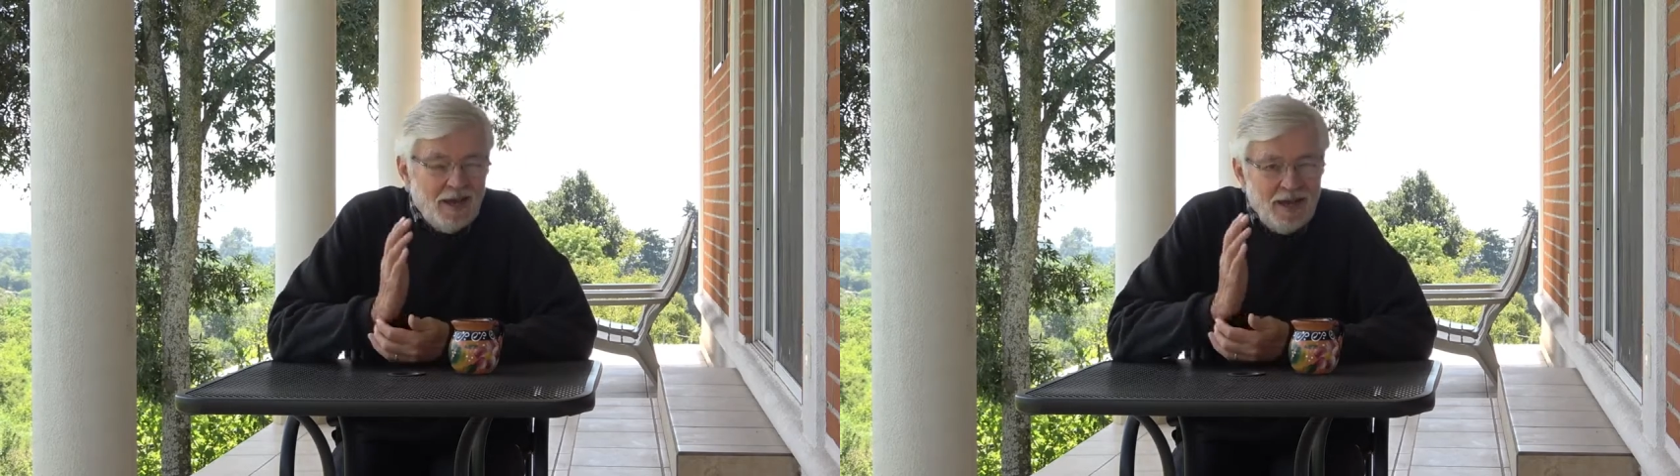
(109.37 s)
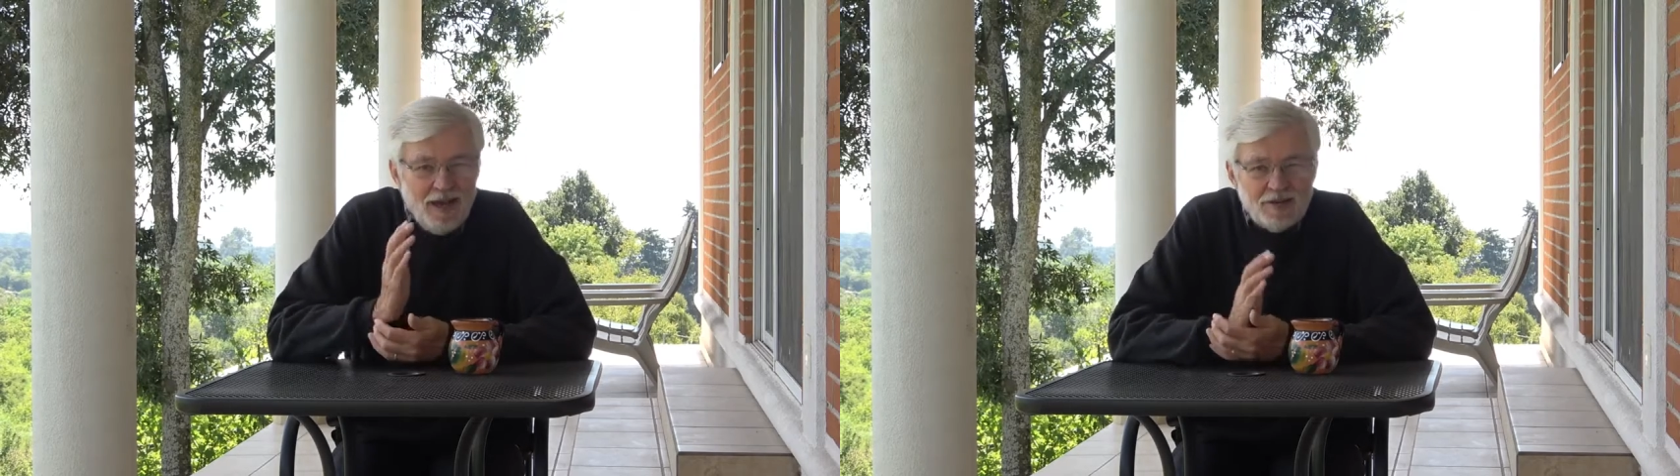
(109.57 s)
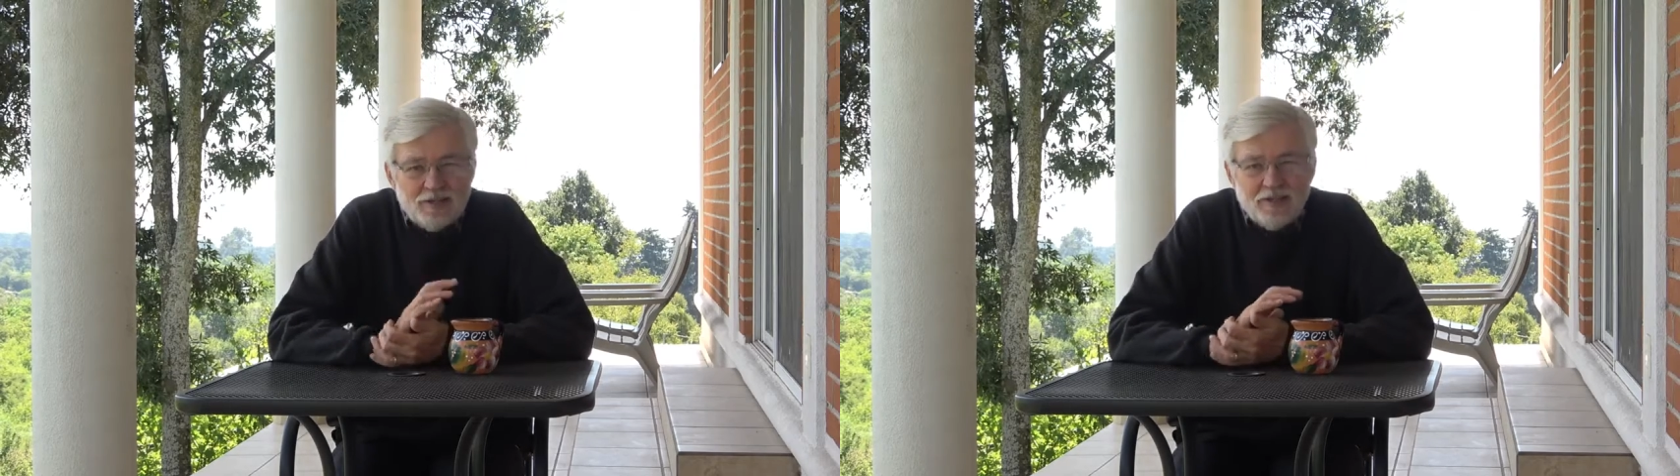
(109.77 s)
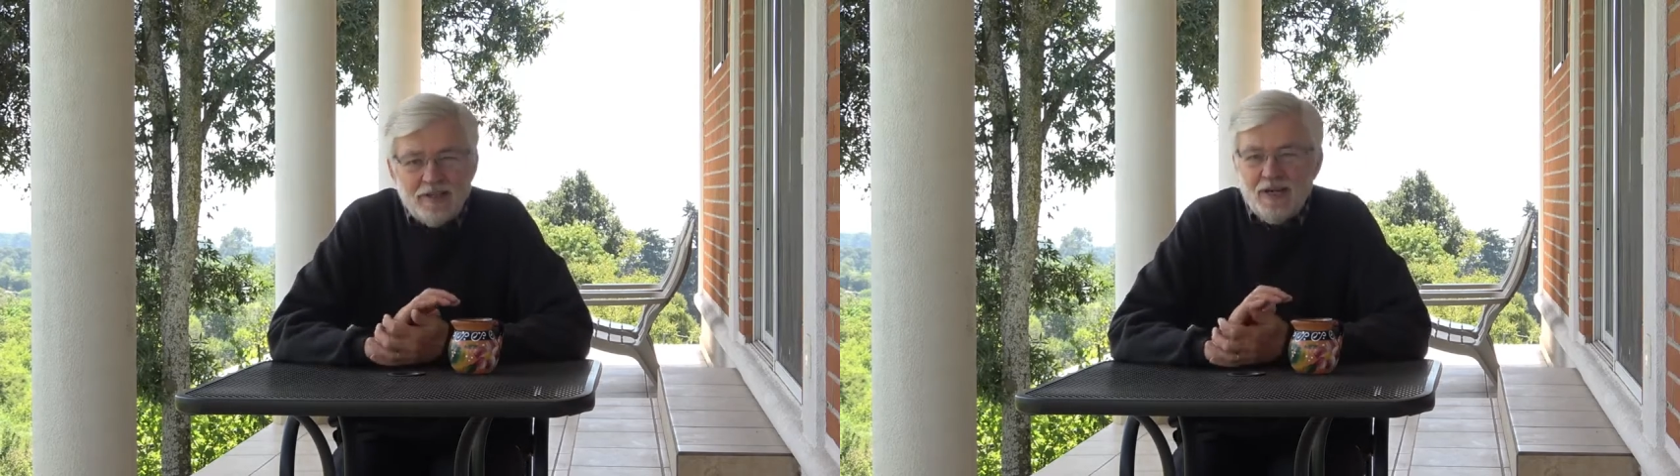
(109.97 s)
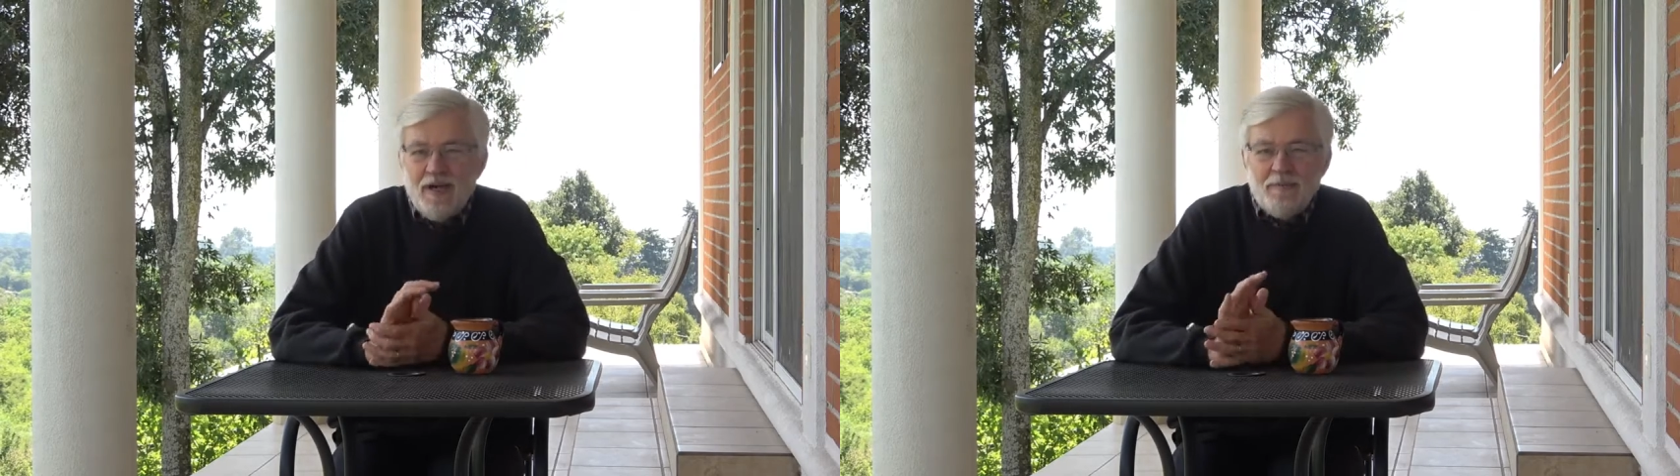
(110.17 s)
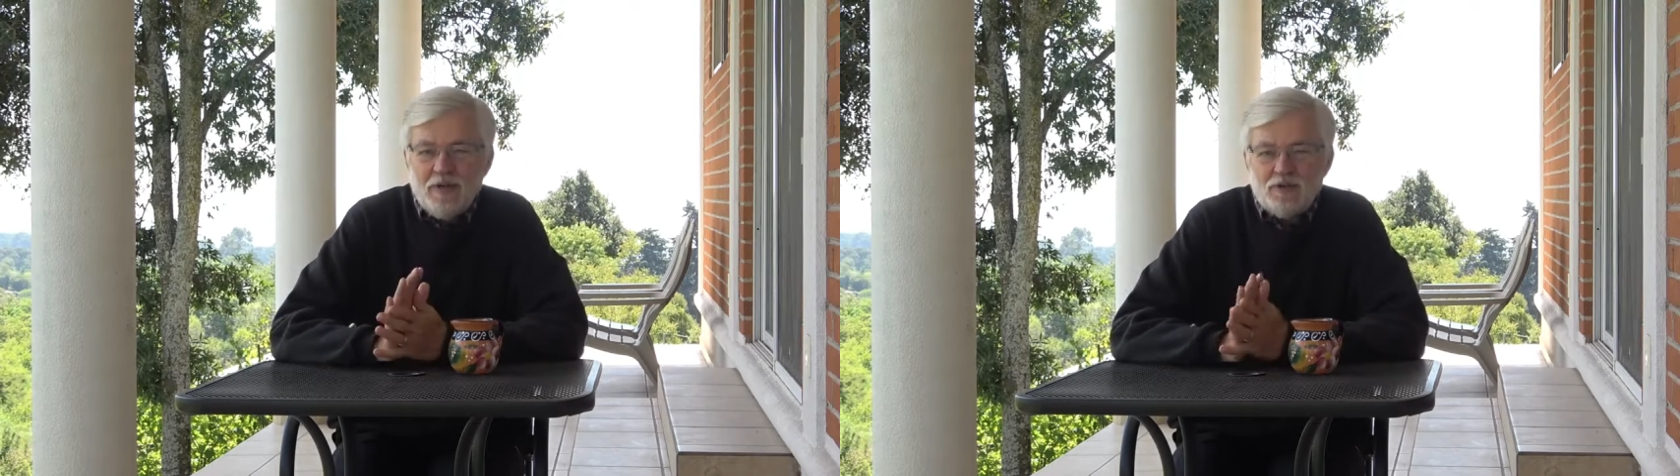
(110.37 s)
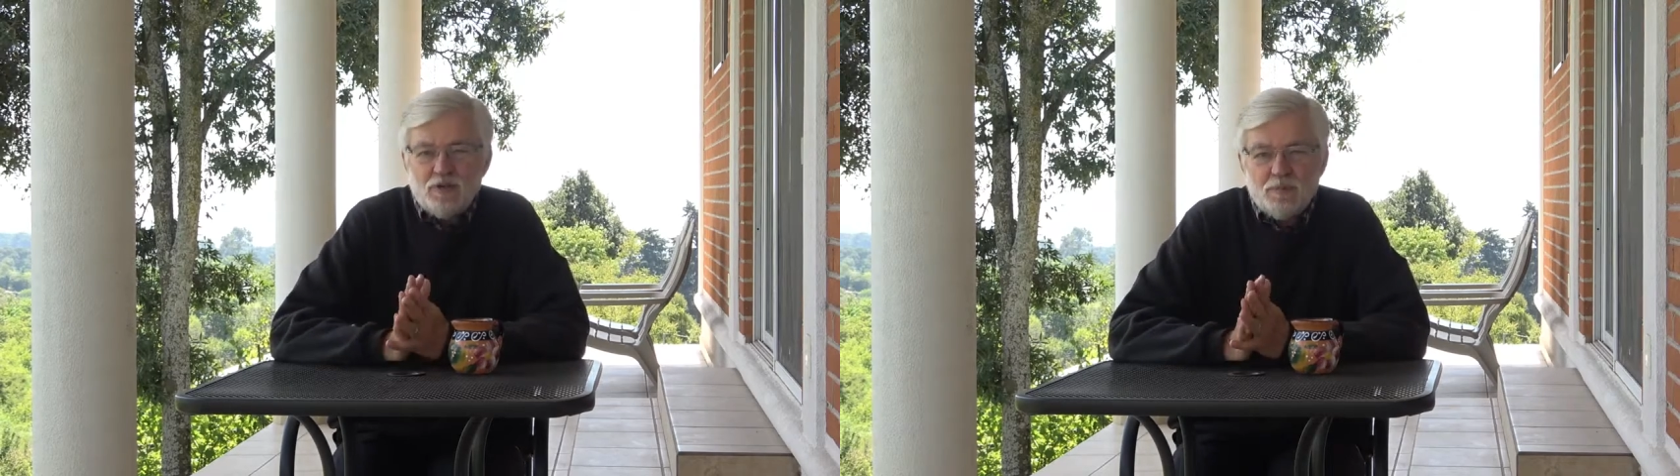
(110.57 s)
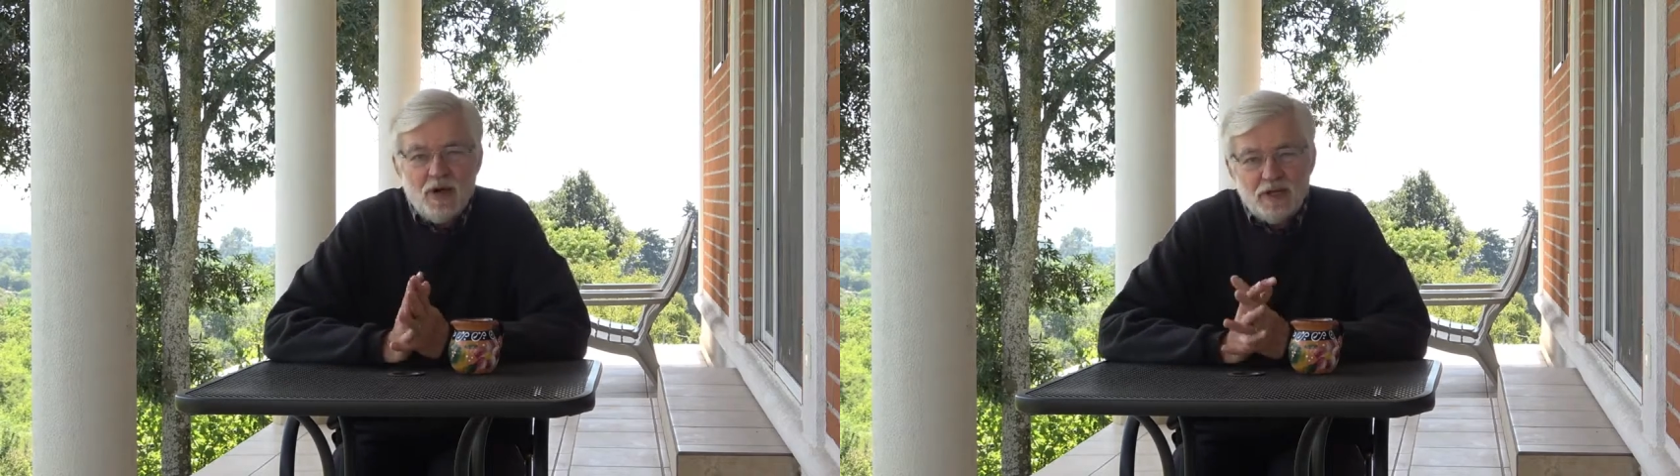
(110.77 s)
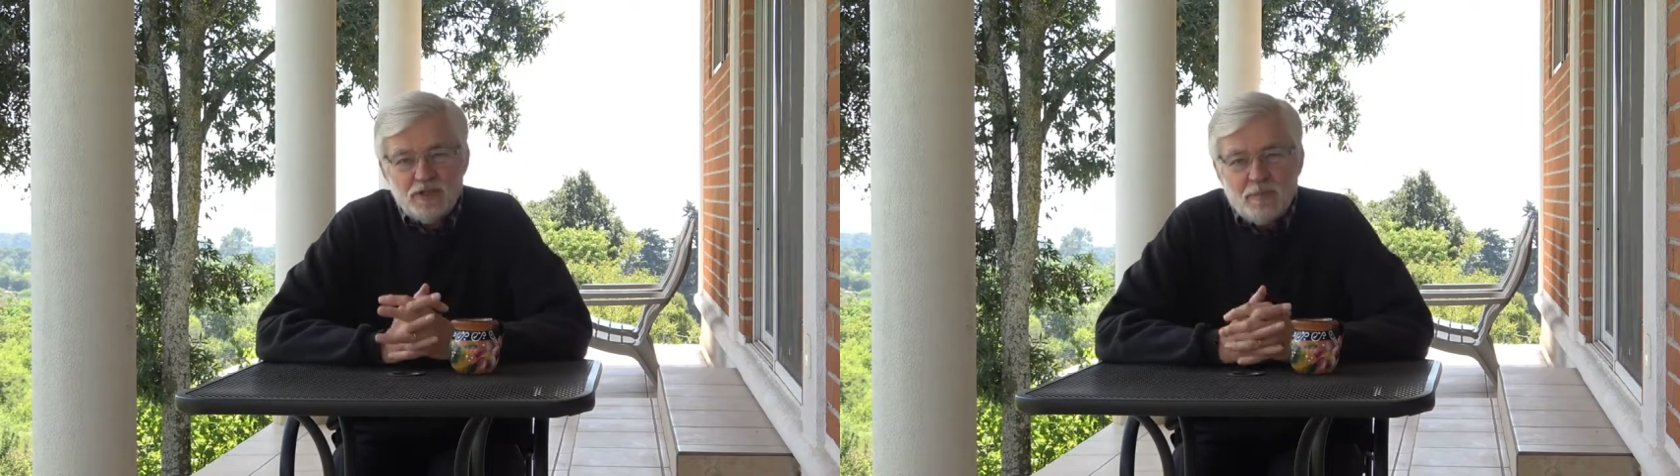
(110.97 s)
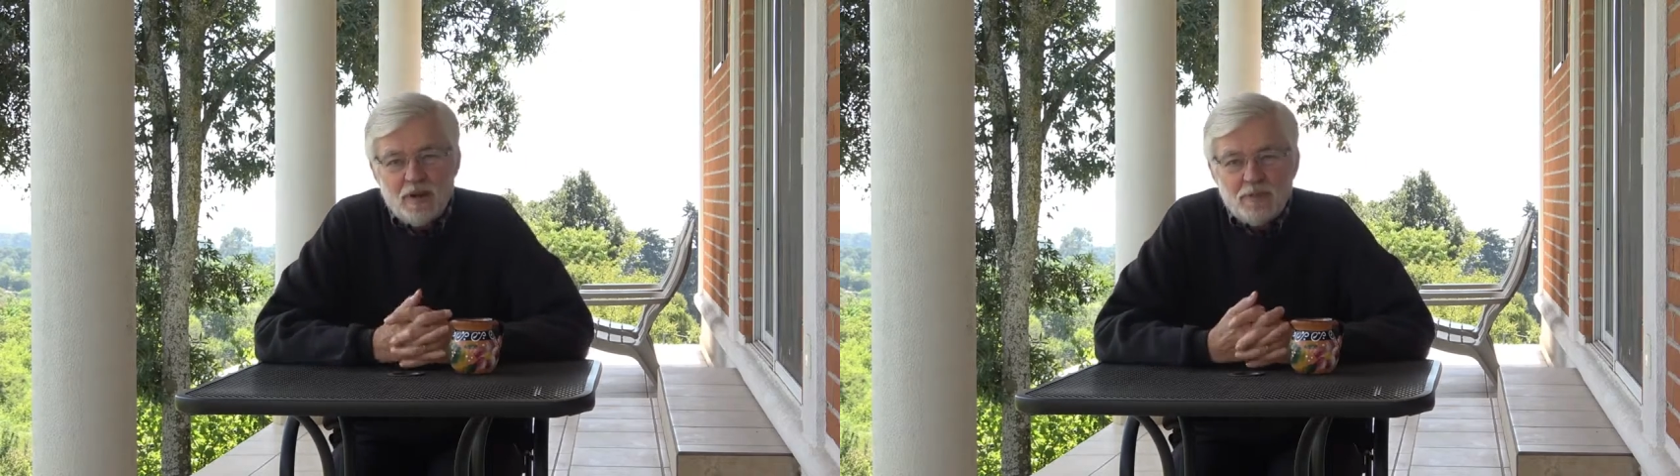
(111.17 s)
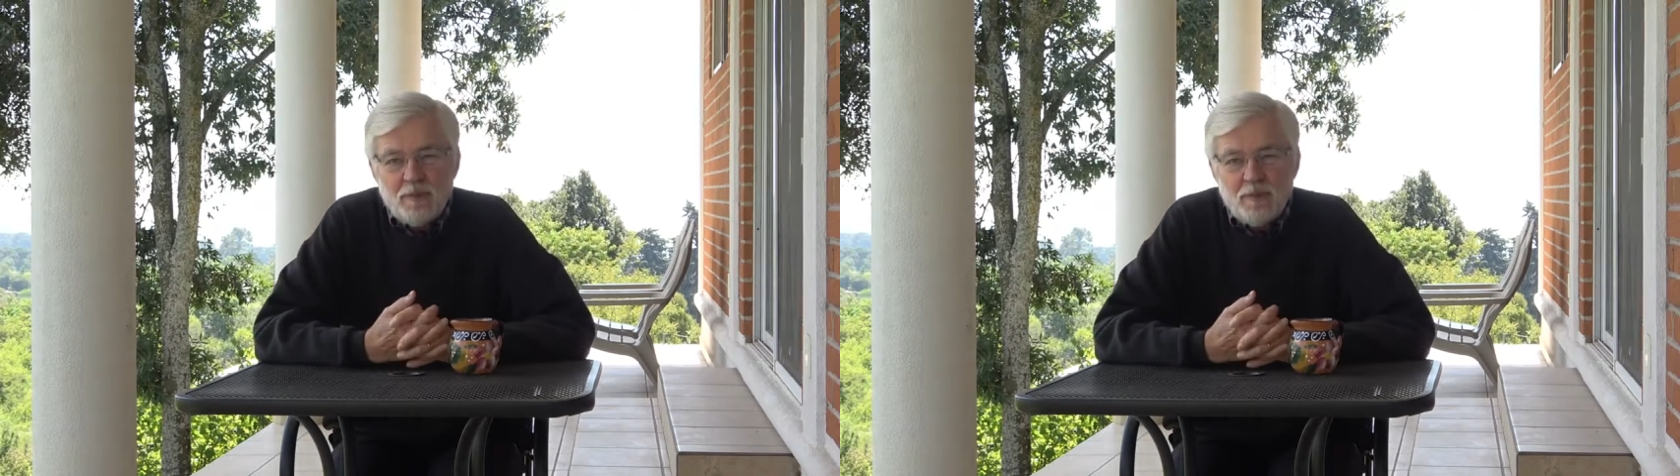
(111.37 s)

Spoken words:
Actually, I'm not surprised by the